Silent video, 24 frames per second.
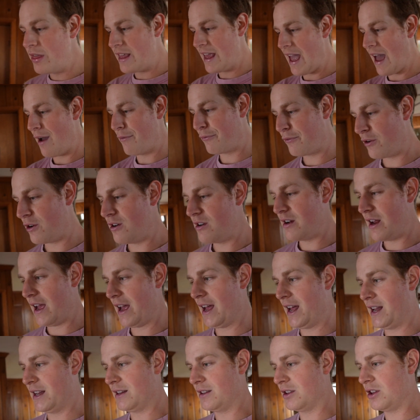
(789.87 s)
in the effort
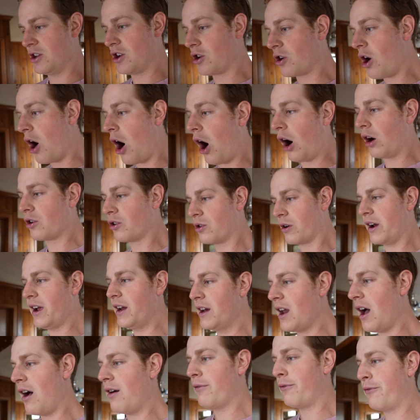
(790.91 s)
and you're hungry
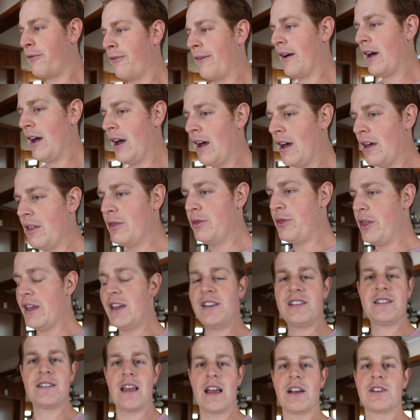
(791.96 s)
enough,
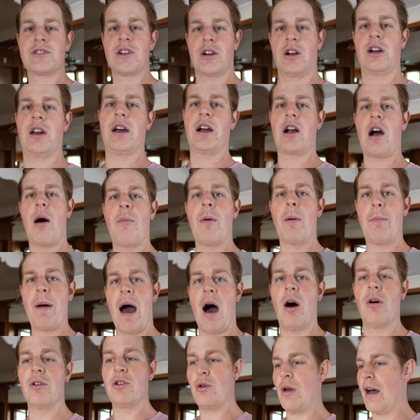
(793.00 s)
these things are going to come
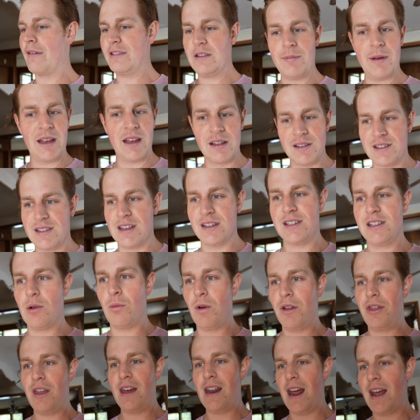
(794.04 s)
about. You have to be consistent
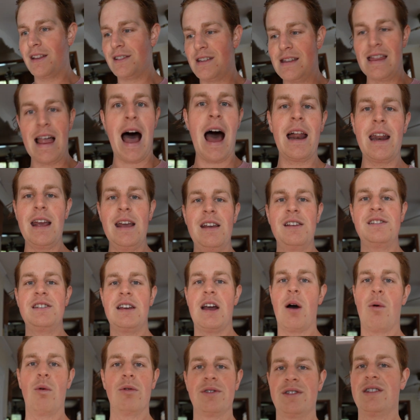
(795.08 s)
with it. It's not
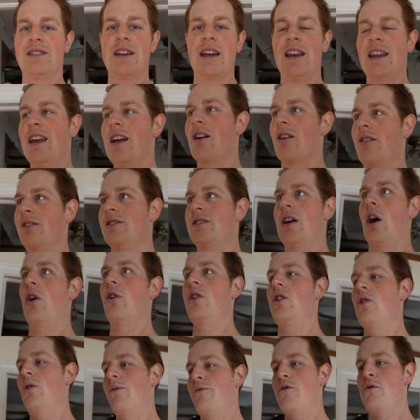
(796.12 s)
easy. I won't sit here and tell
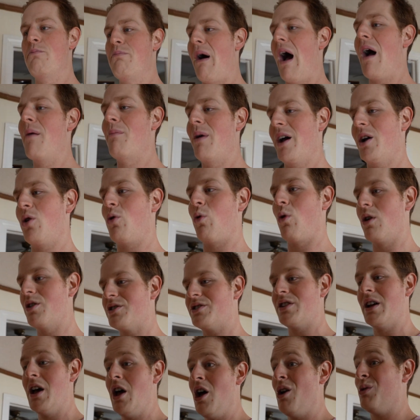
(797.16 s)
you if you buy my
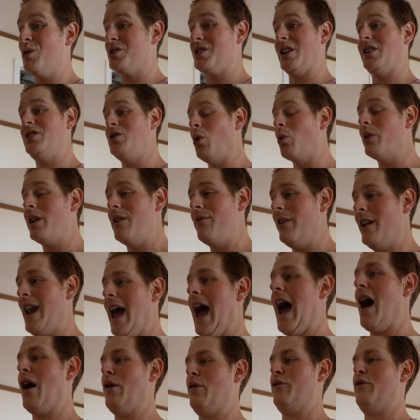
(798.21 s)
course, which I don't even
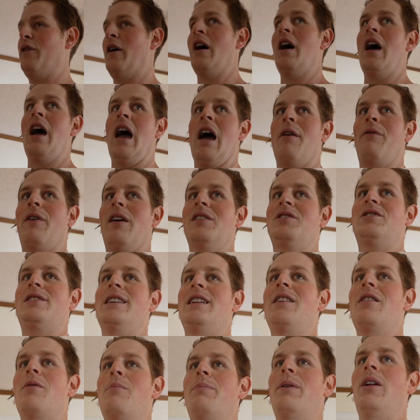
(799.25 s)
have. If I
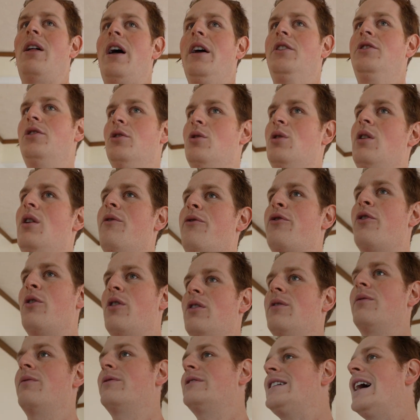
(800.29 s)
sit here and be like, dude,
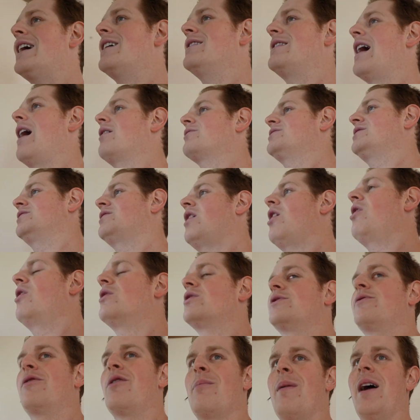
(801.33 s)
for
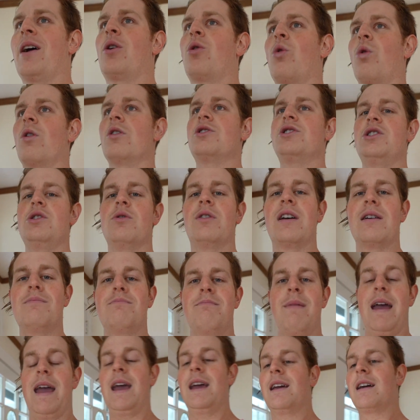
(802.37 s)
$10,000 for my course, you can
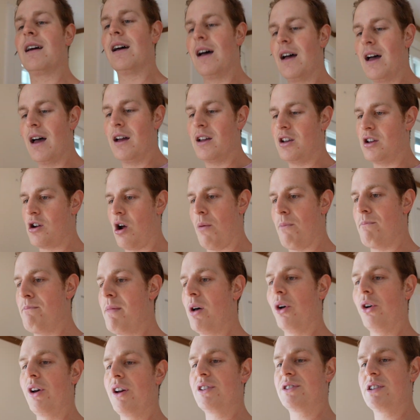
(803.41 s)
make
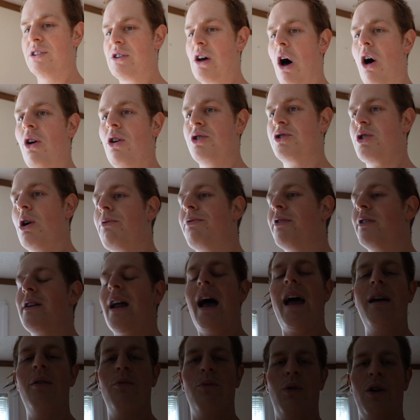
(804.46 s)
millions of dollars
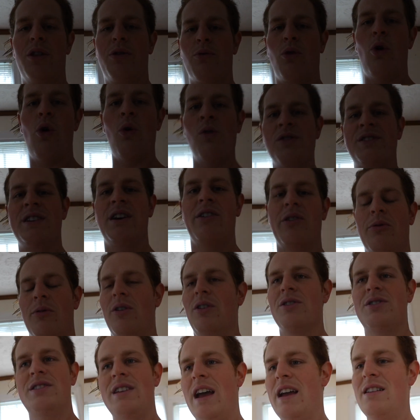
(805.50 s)
overnight with wholesaling
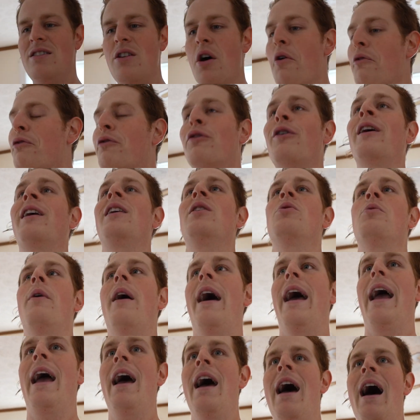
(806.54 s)
real estate. No freaking
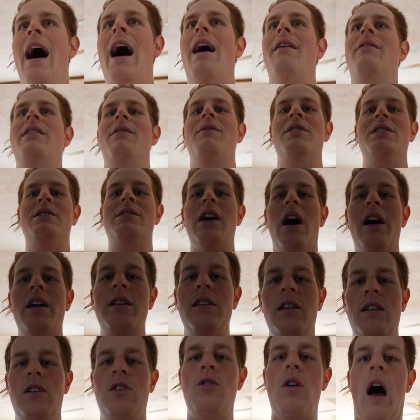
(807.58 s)
way. I haven't even
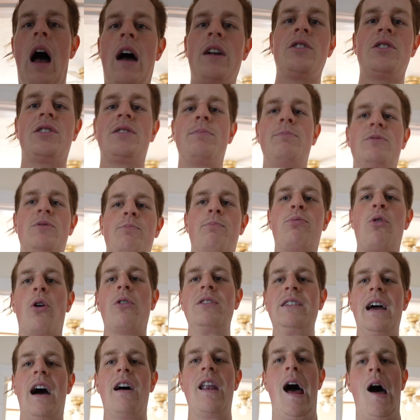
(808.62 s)
I just
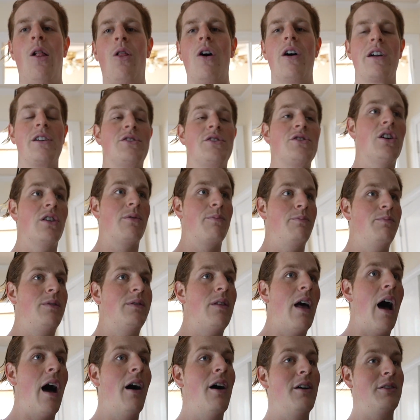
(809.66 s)
broke down how long it
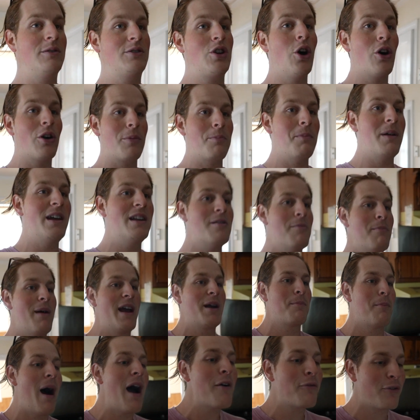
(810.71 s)
took me to
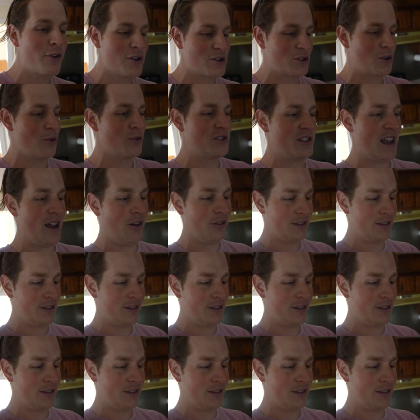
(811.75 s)
make my first wholesale